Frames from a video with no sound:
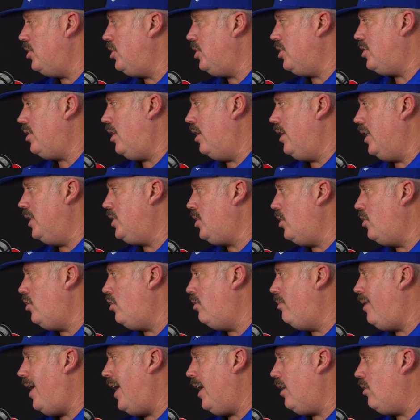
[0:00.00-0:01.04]
just on
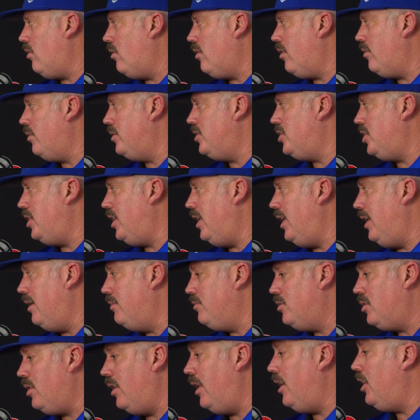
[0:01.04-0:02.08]
eternal back order with
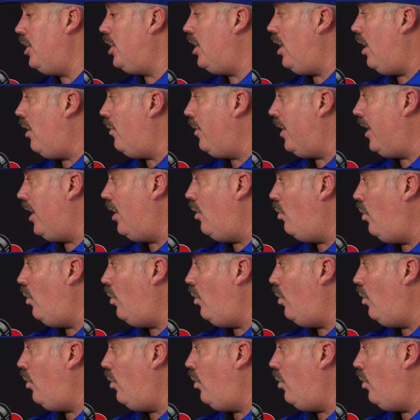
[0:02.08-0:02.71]
GM. So are we going to